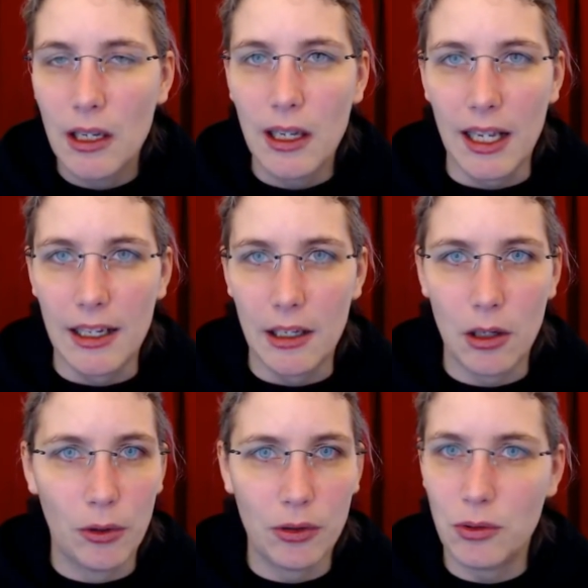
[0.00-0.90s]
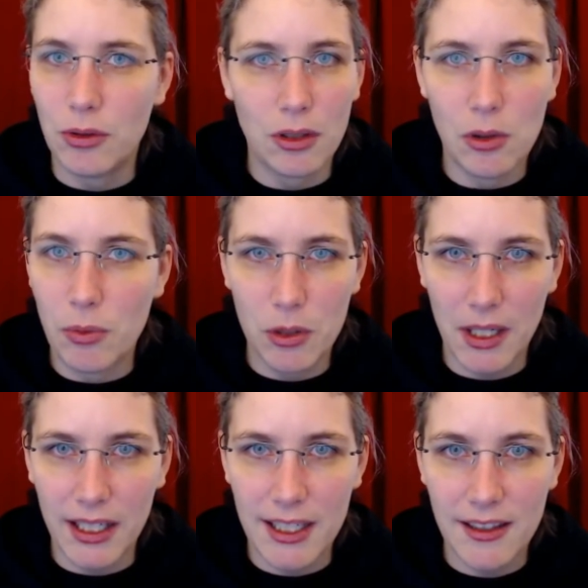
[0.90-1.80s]
and I also do not know which
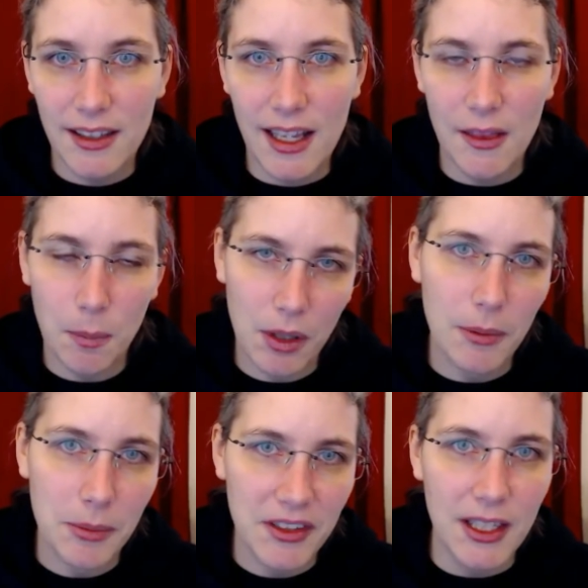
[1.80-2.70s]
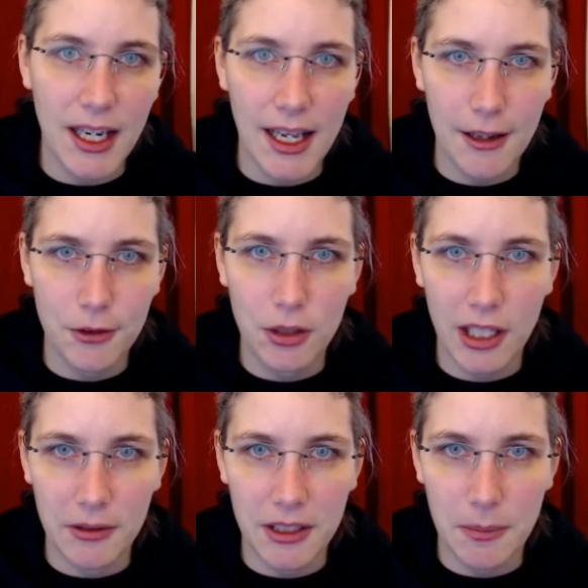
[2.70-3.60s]
plugins and the problem is that I have to
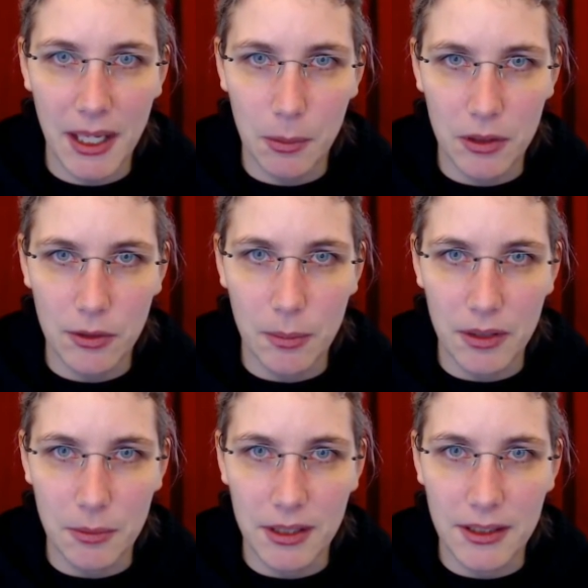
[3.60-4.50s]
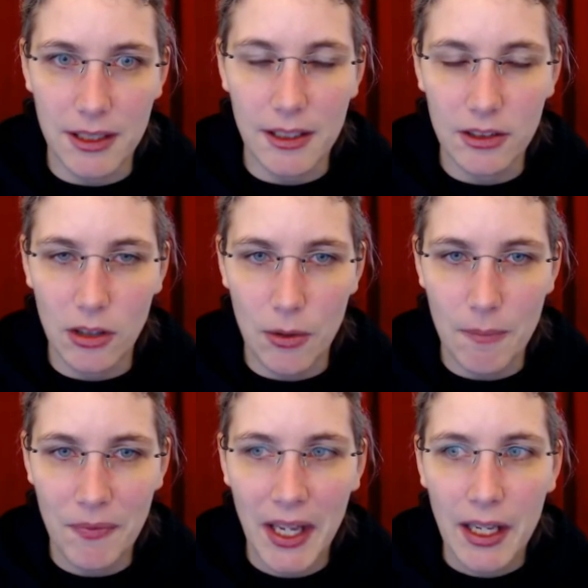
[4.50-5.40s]
guarantee backwards compatibility so
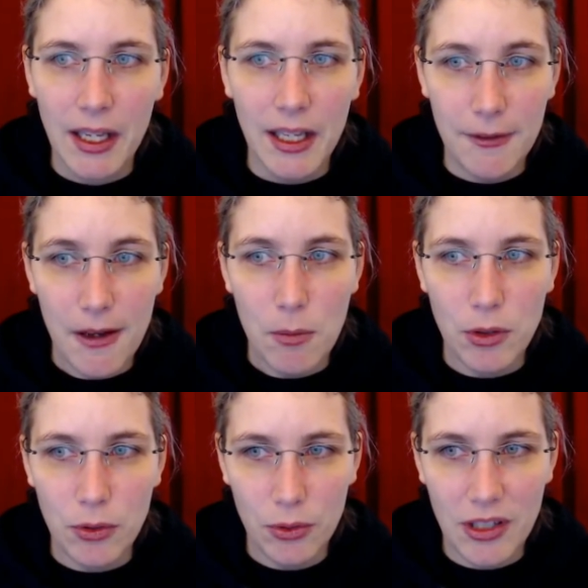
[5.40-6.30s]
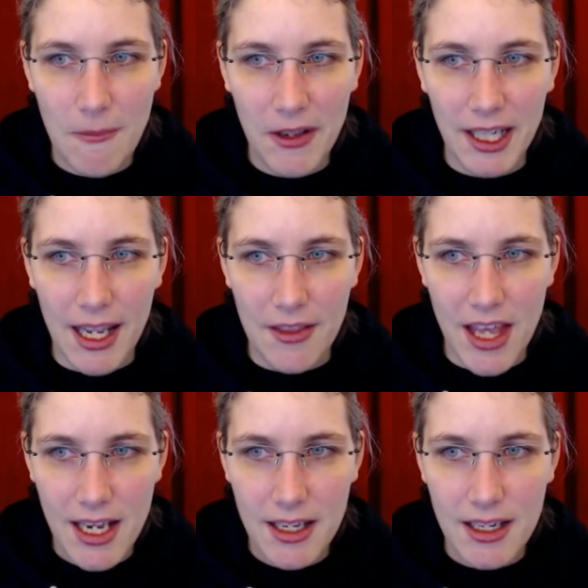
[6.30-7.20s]
if I would do something like
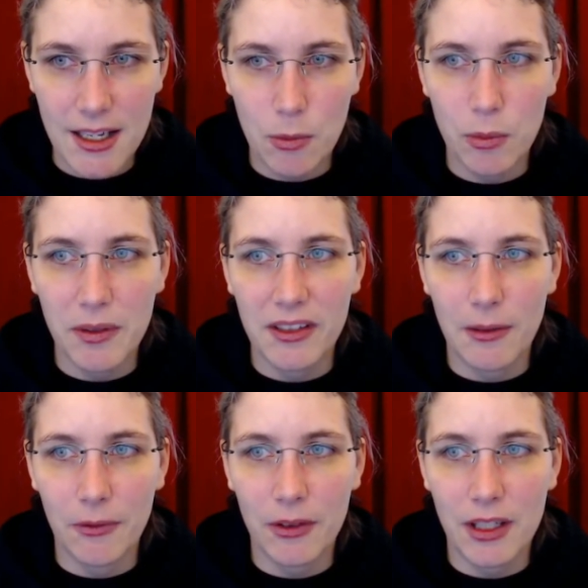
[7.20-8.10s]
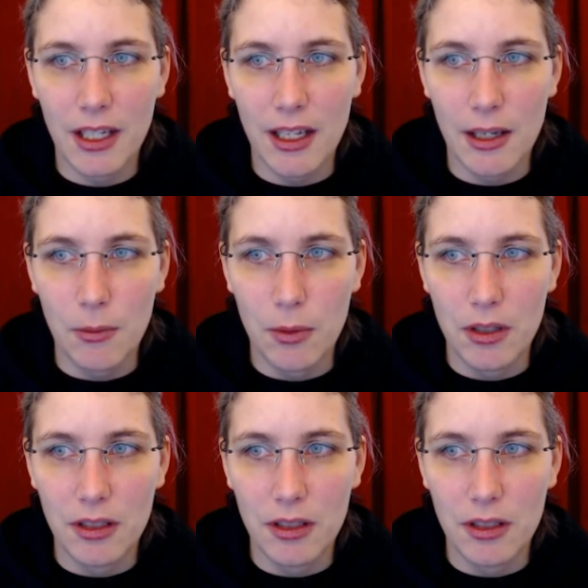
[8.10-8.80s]
that it would be something that I would